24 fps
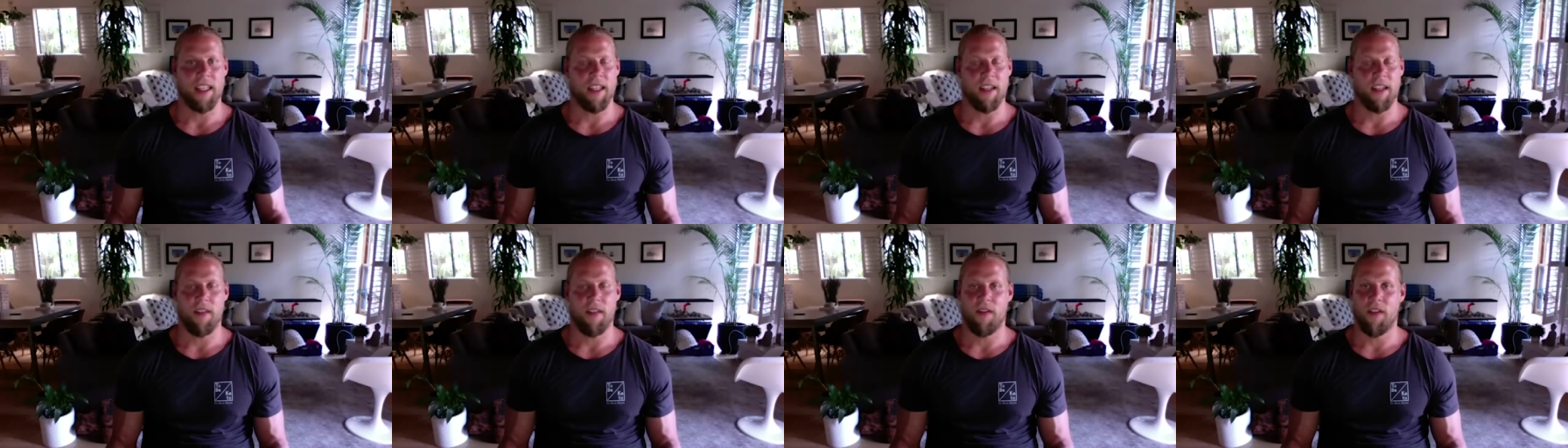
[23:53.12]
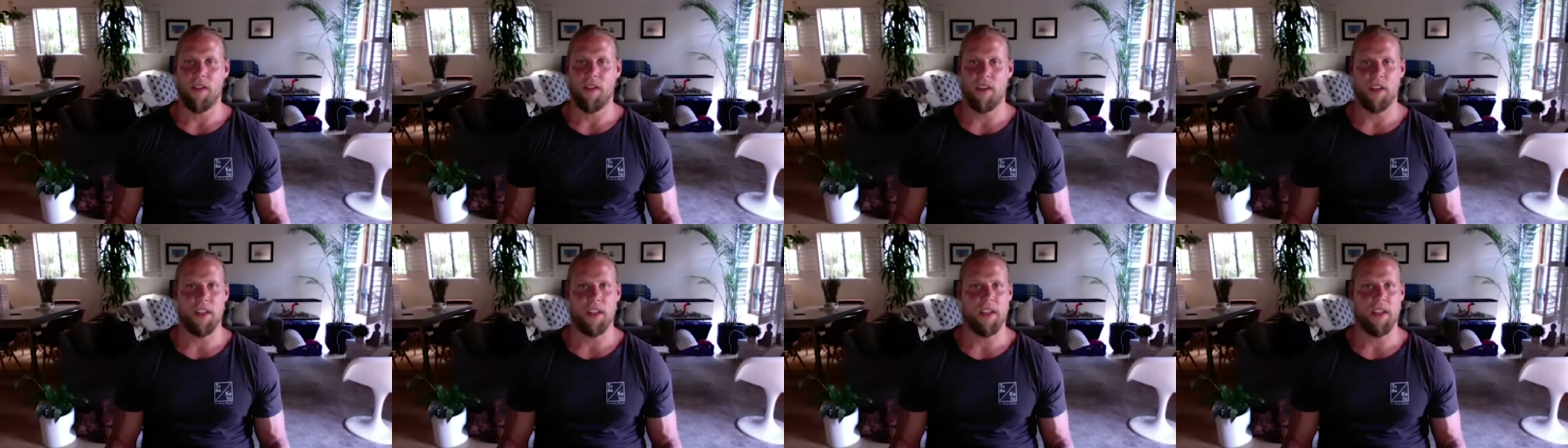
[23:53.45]

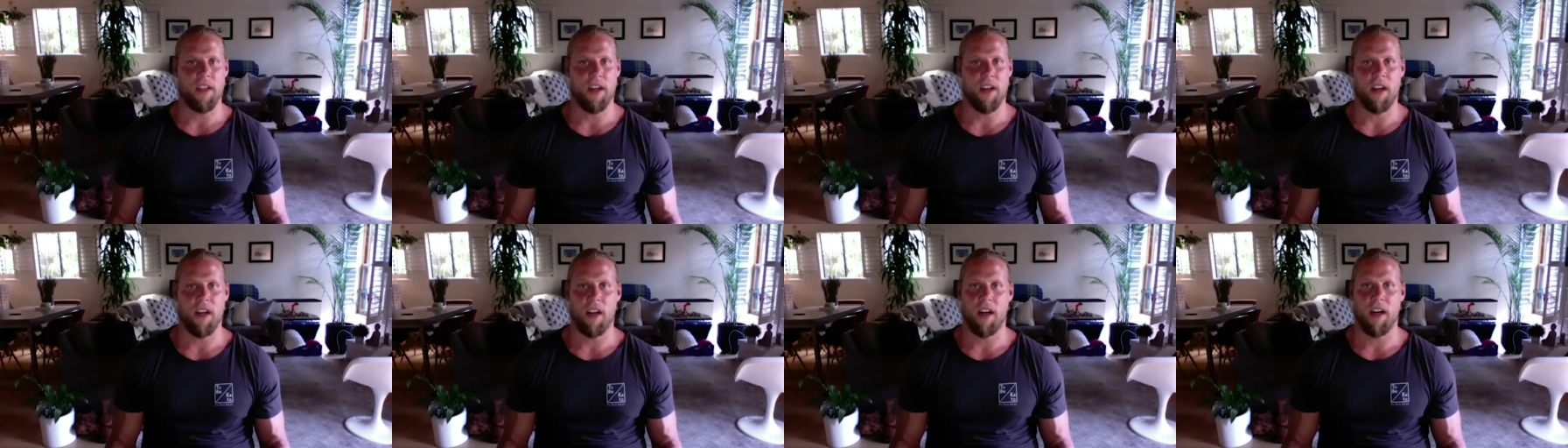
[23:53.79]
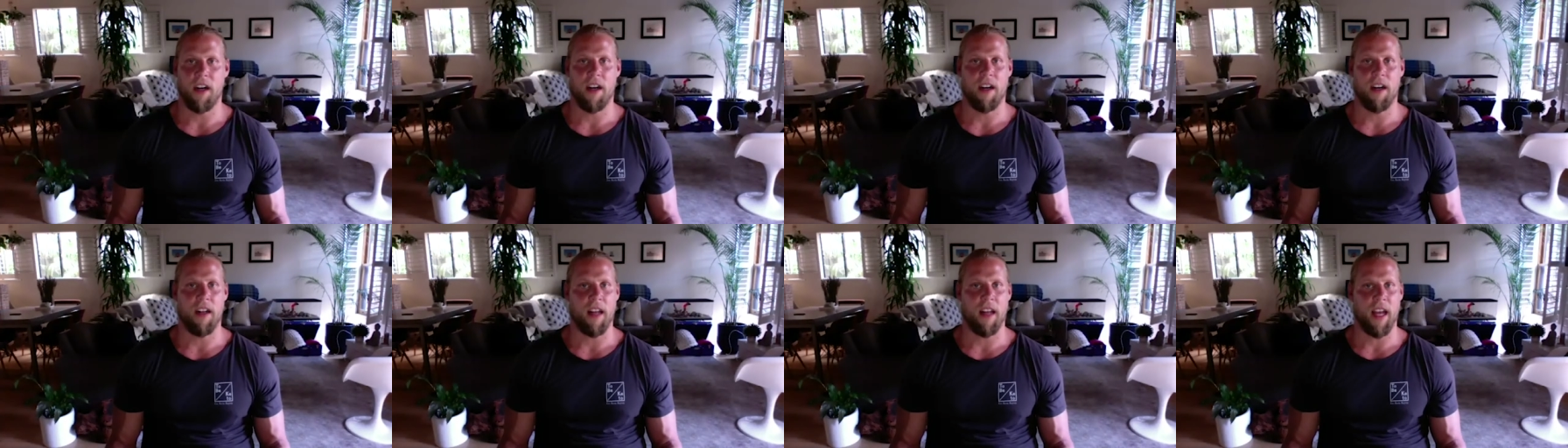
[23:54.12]
for
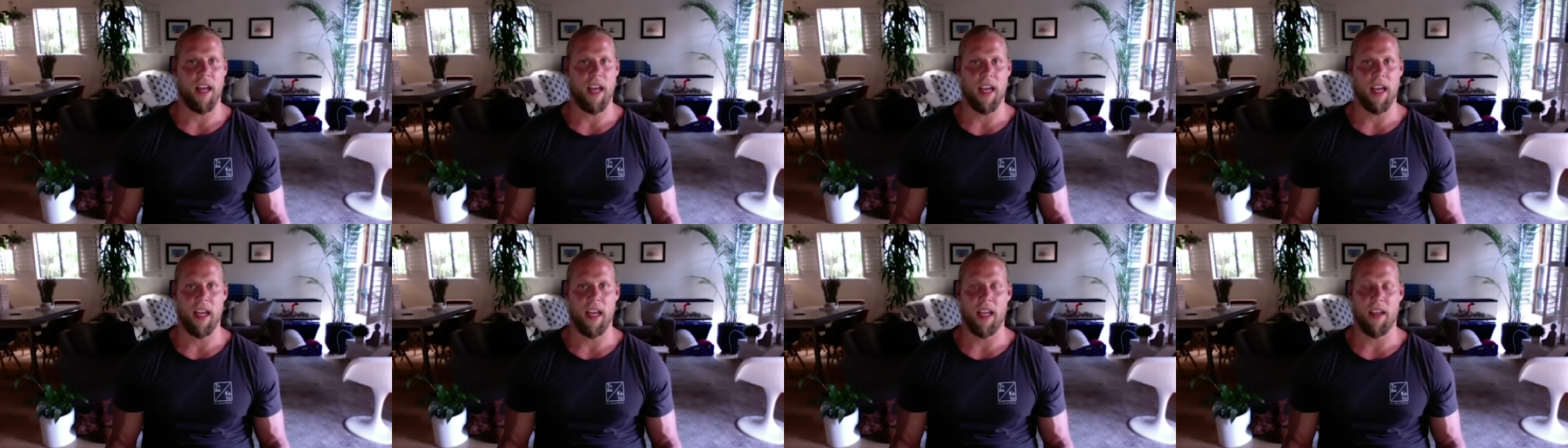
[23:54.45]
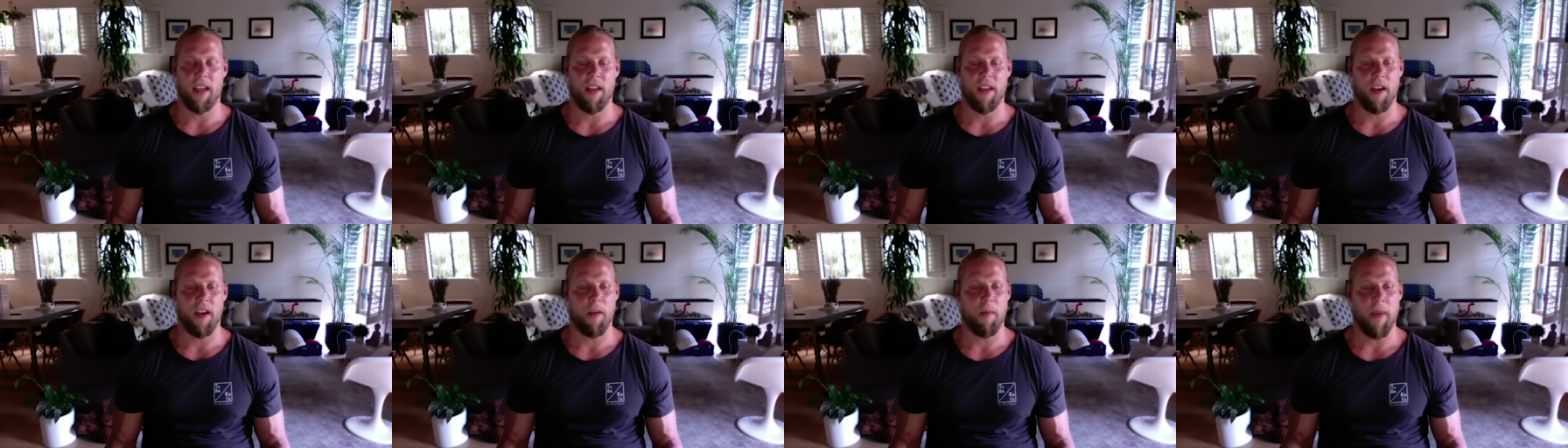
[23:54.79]
sure like
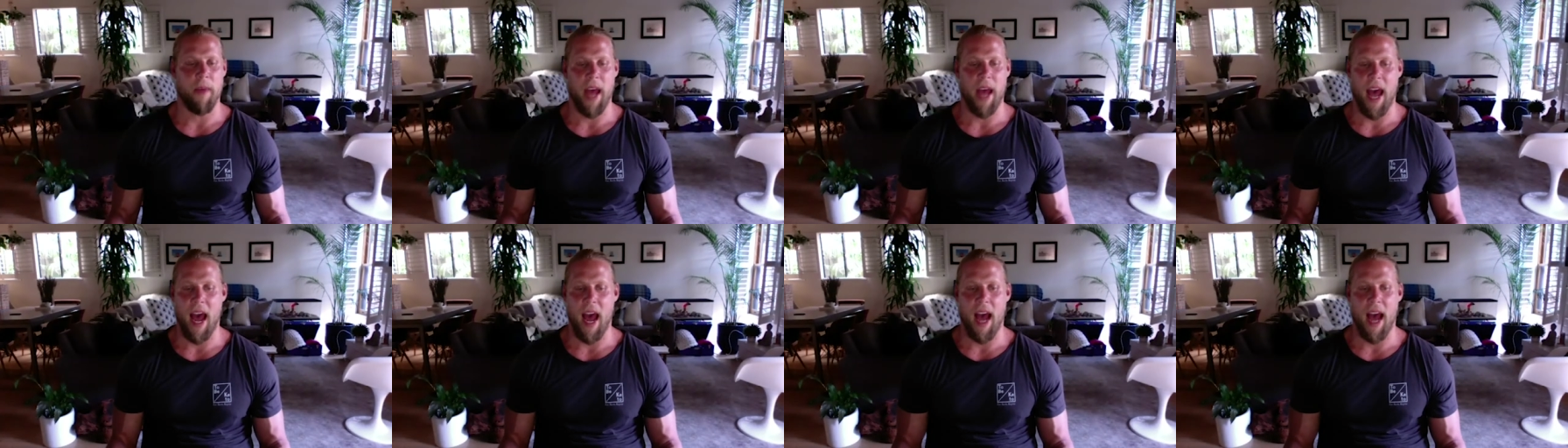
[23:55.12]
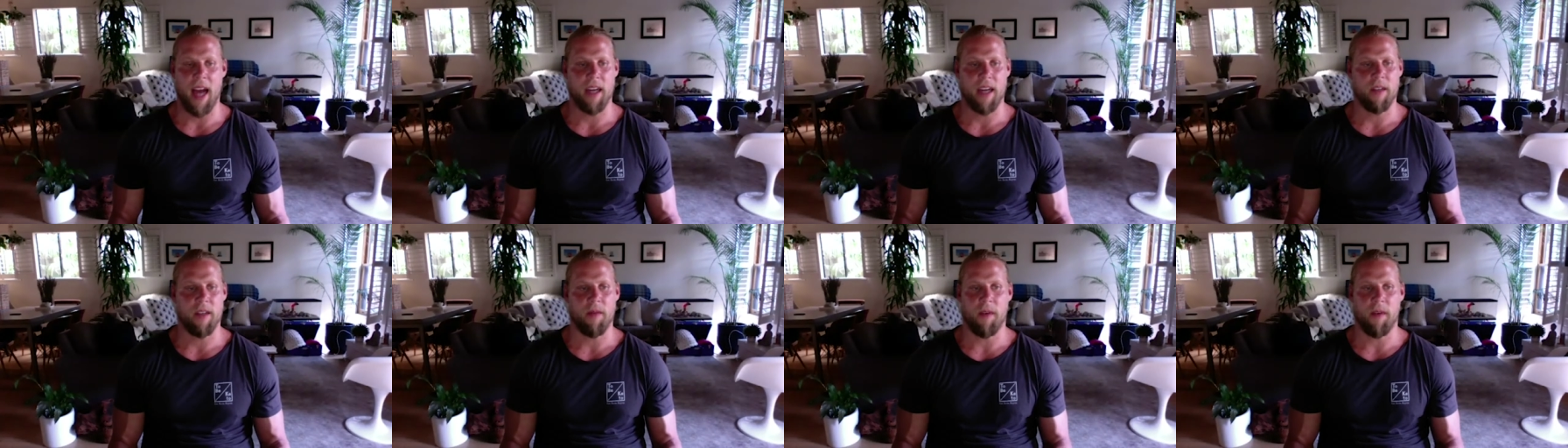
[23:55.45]
they're
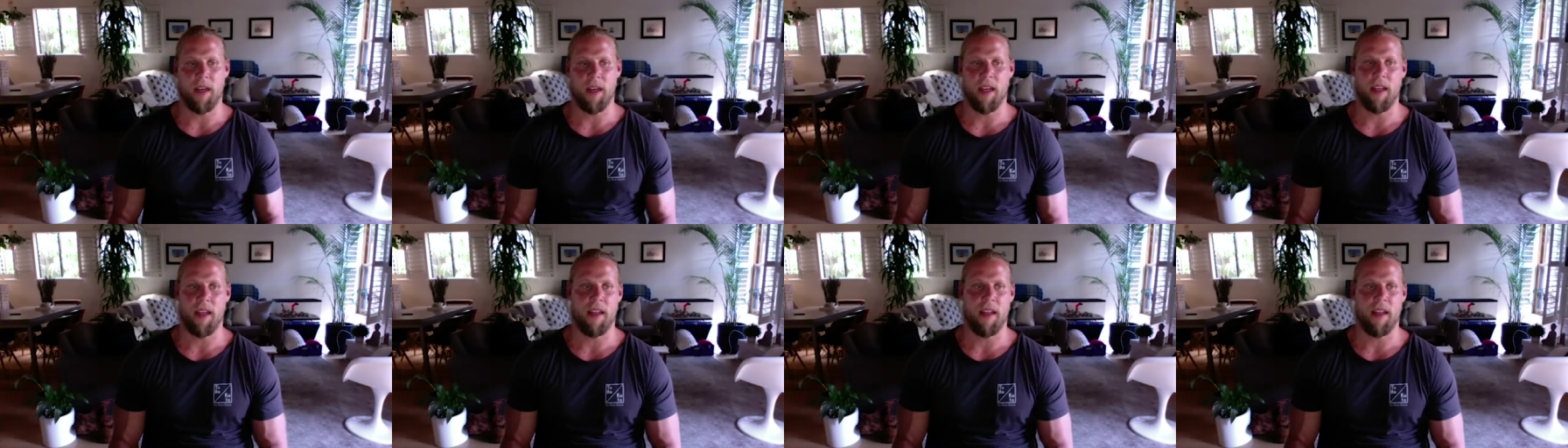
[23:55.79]
packed with